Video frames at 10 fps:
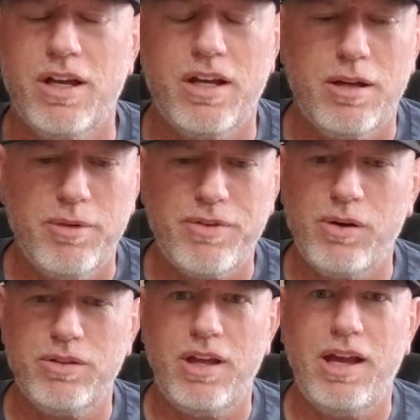If
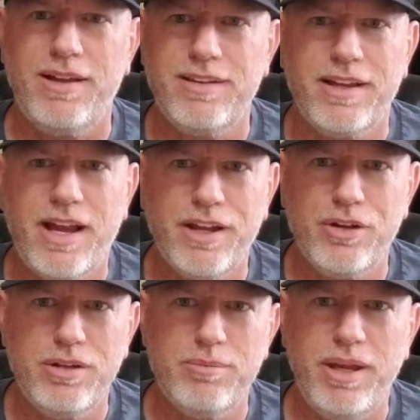I
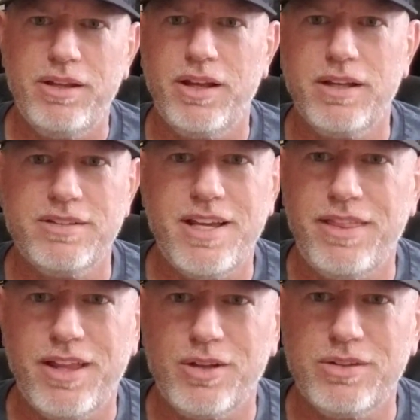couldn't make like a
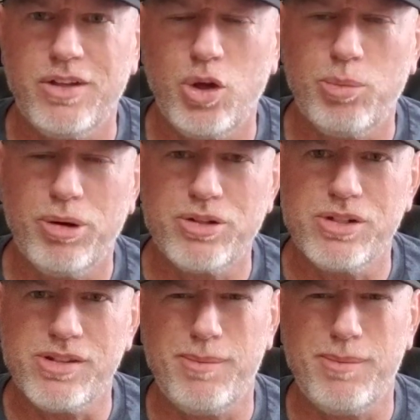$10,000 purchase.